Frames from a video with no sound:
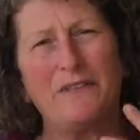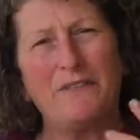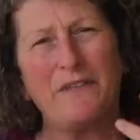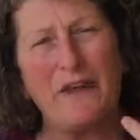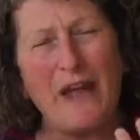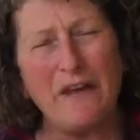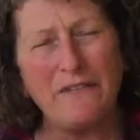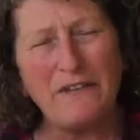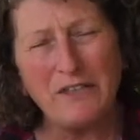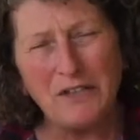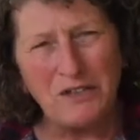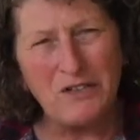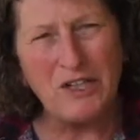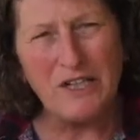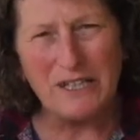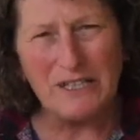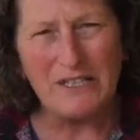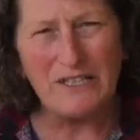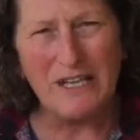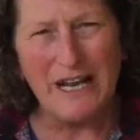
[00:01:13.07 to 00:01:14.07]
Having the
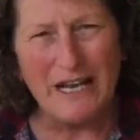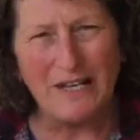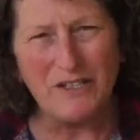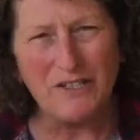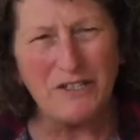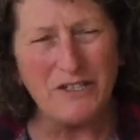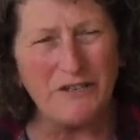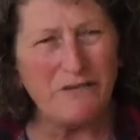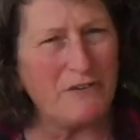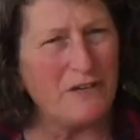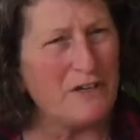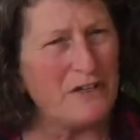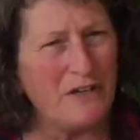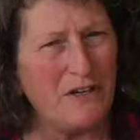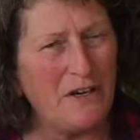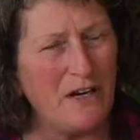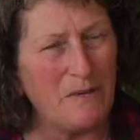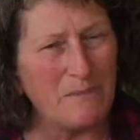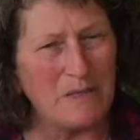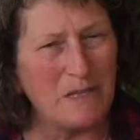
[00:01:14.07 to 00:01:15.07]
chickens hatch at different
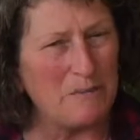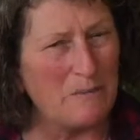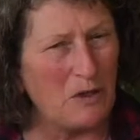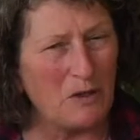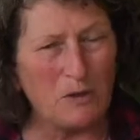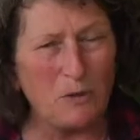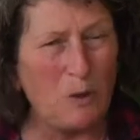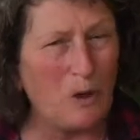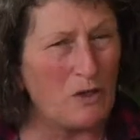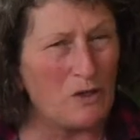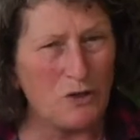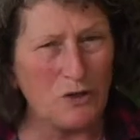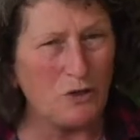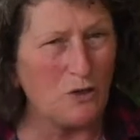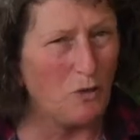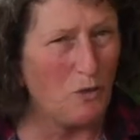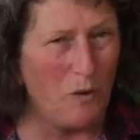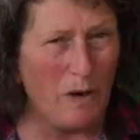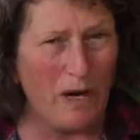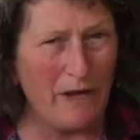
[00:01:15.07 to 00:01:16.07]
times, I'm not quite sure
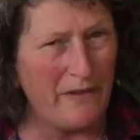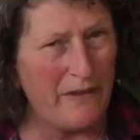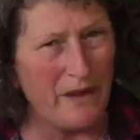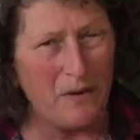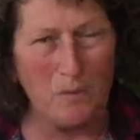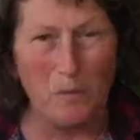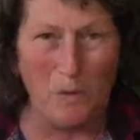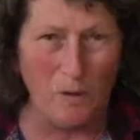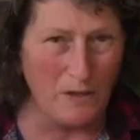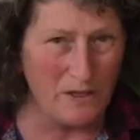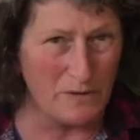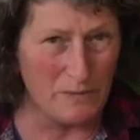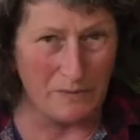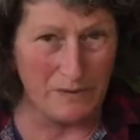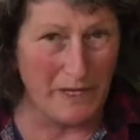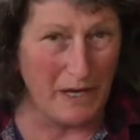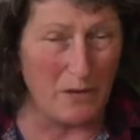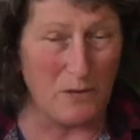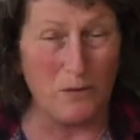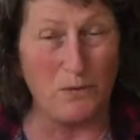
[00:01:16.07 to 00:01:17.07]
why that was
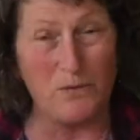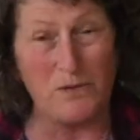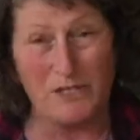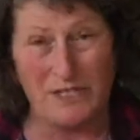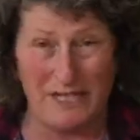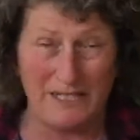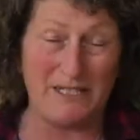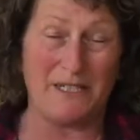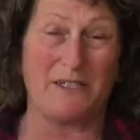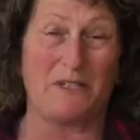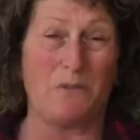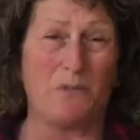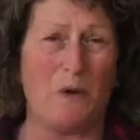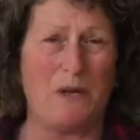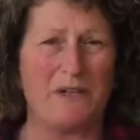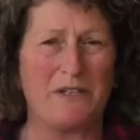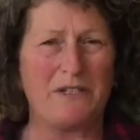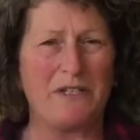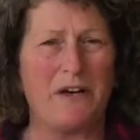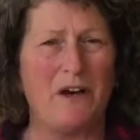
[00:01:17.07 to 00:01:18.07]
when they were all set at the
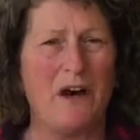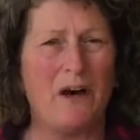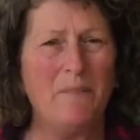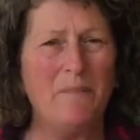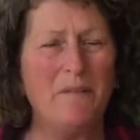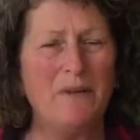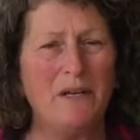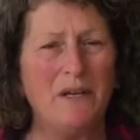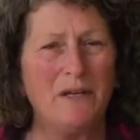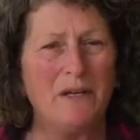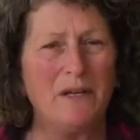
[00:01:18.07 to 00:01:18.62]
one time,